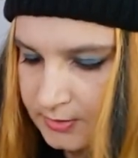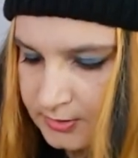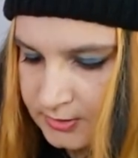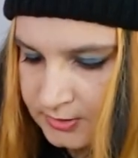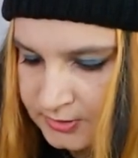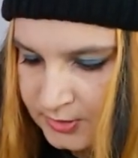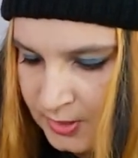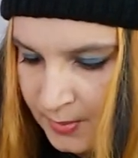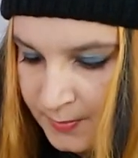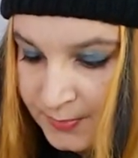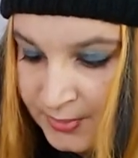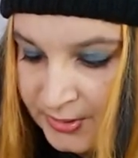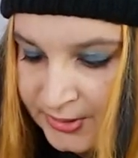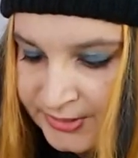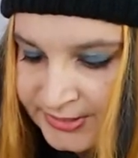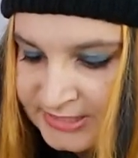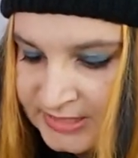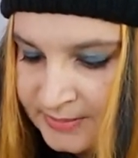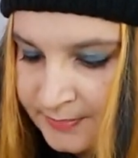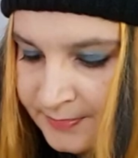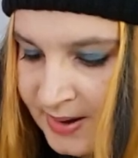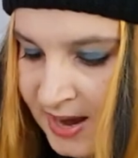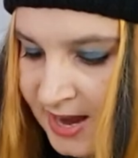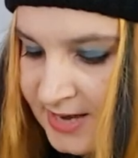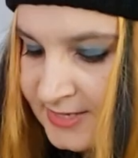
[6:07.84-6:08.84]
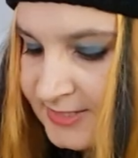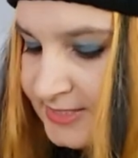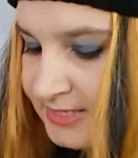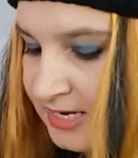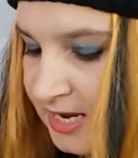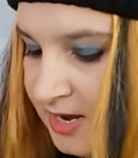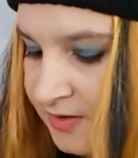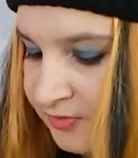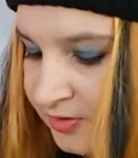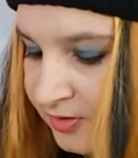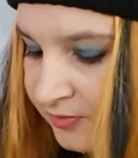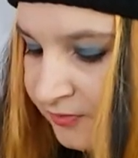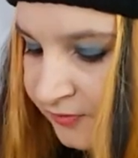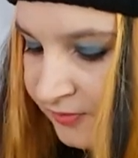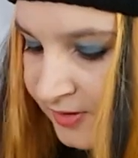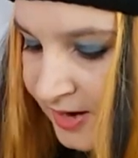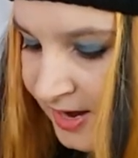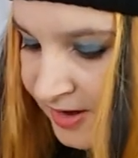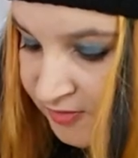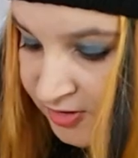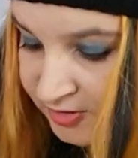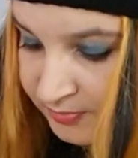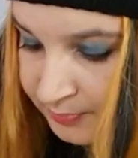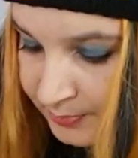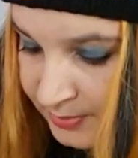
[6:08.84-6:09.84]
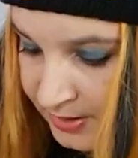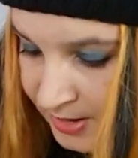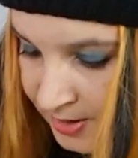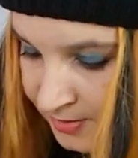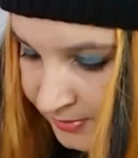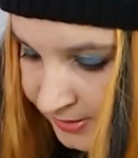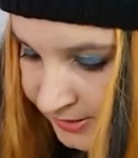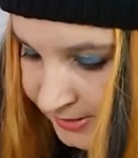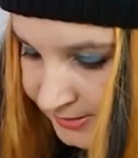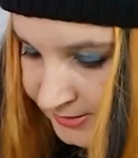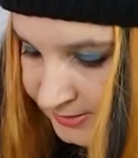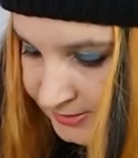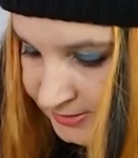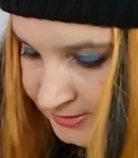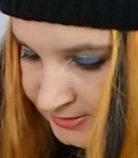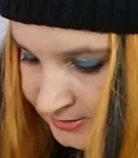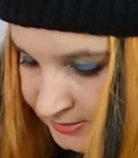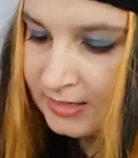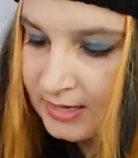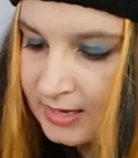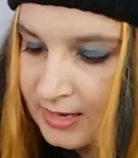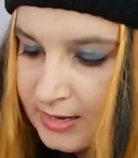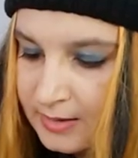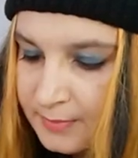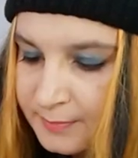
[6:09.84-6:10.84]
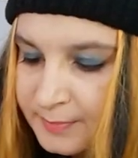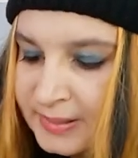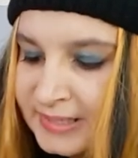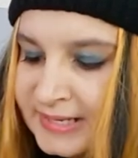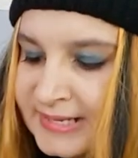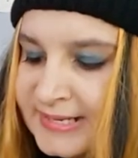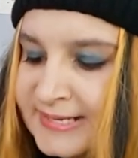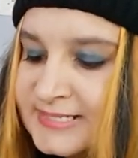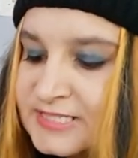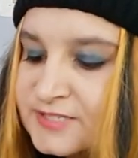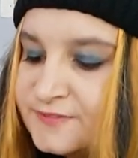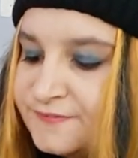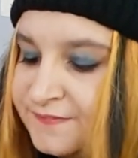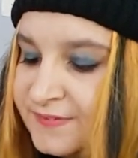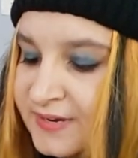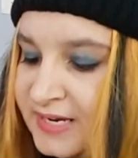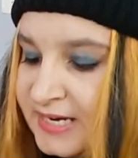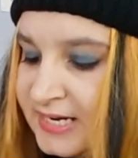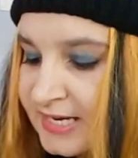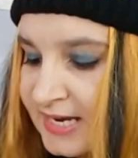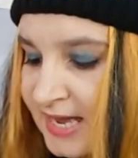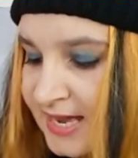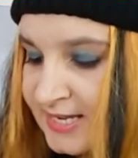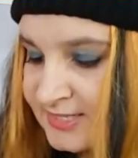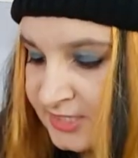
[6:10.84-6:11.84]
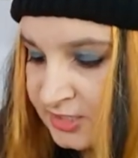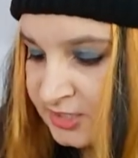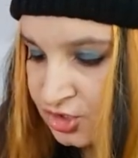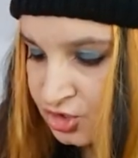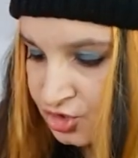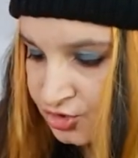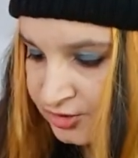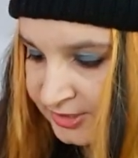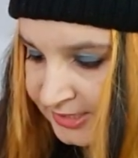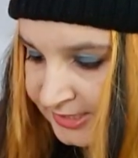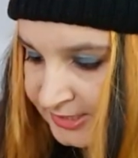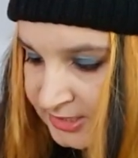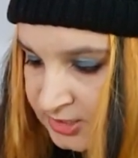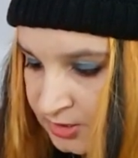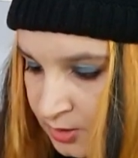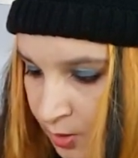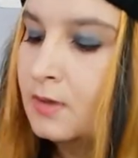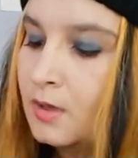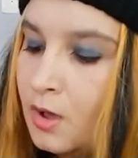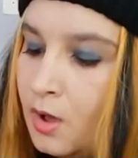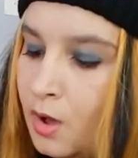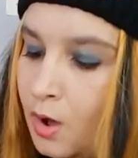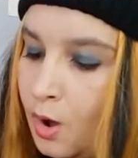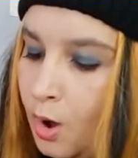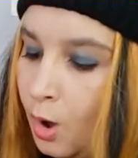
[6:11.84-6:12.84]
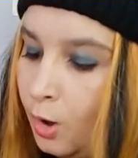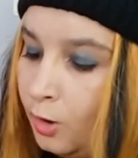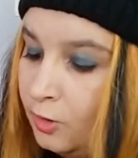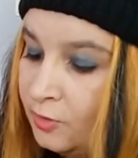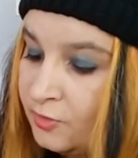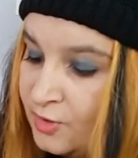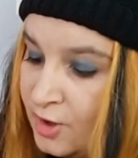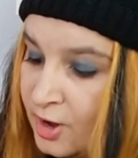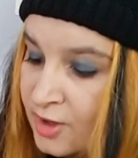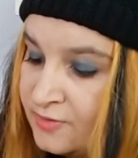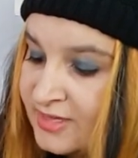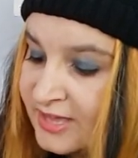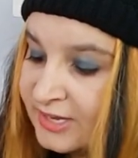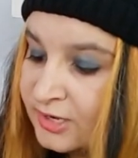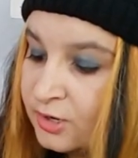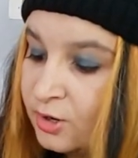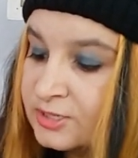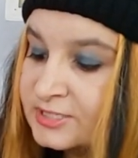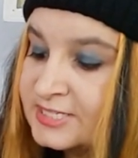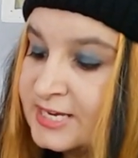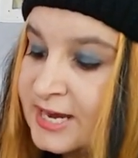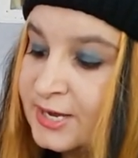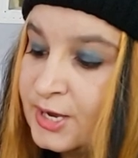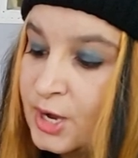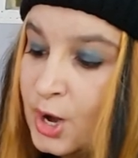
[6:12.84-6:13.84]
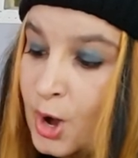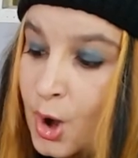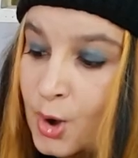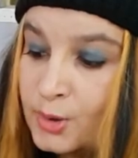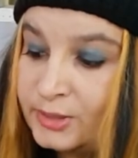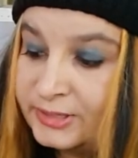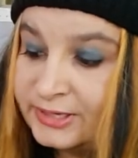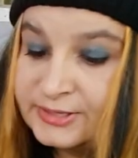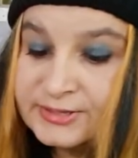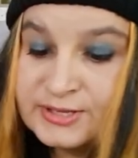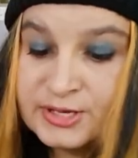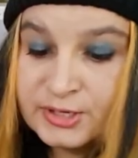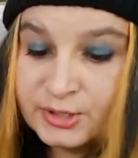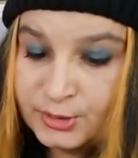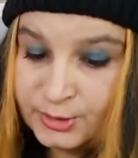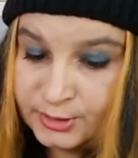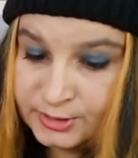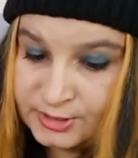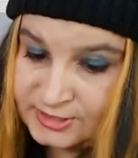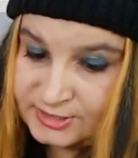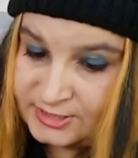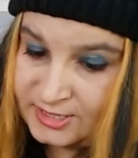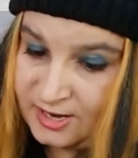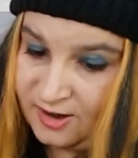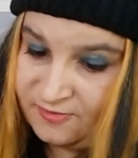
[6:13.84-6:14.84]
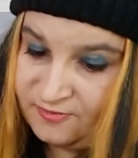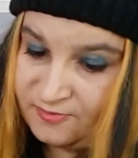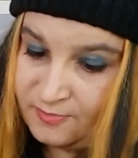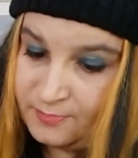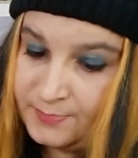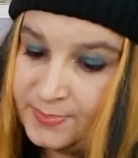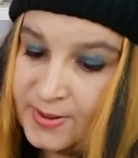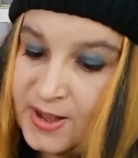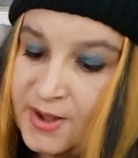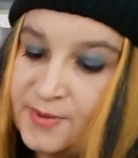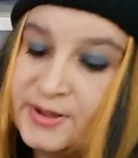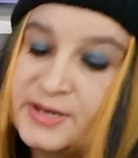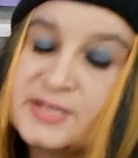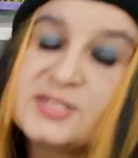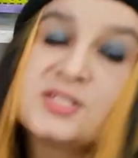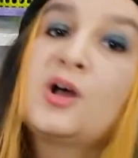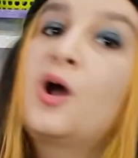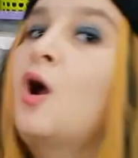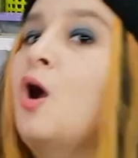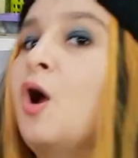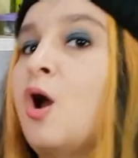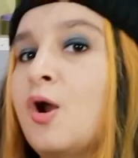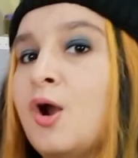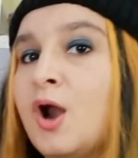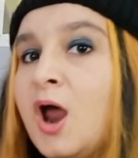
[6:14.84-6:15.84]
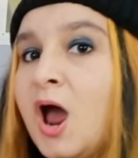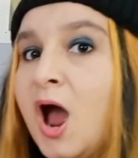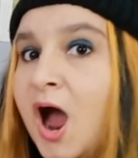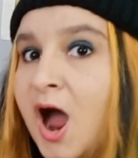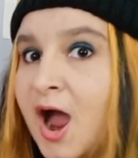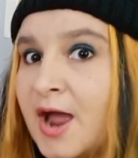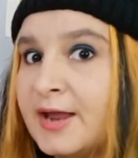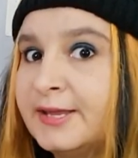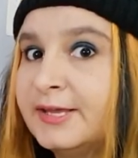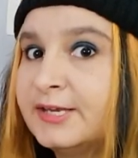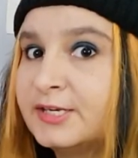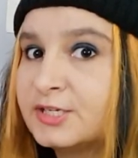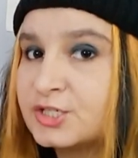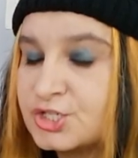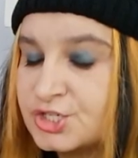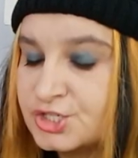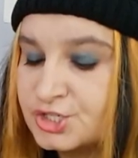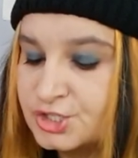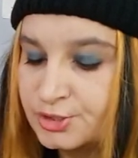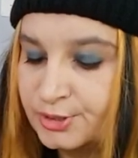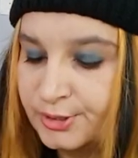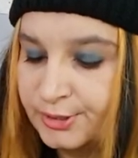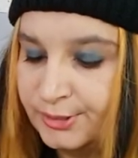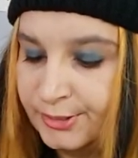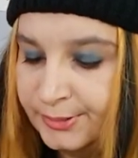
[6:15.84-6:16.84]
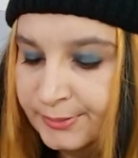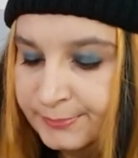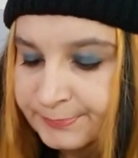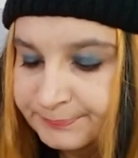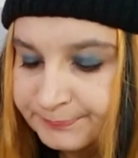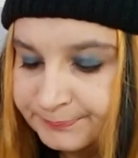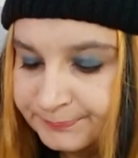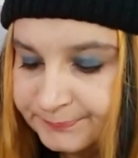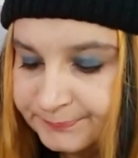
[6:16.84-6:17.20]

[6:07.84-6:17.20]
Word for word: So Bertie buns every flavored berries. Please feed as a treat. Although they contain only the good stuff, berries are high in sugar.